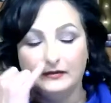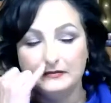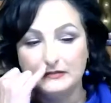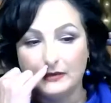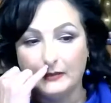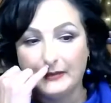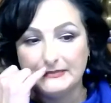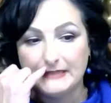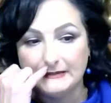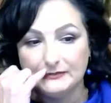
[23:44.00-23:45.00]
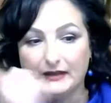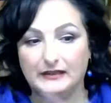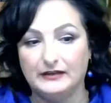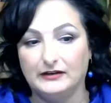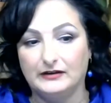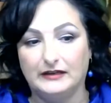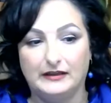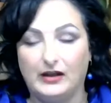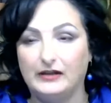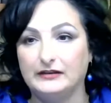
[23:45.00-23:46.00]
so our website's right here
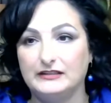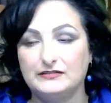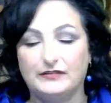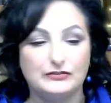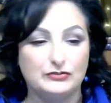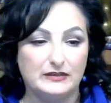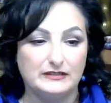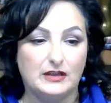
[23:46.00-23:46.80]
on each of our screens,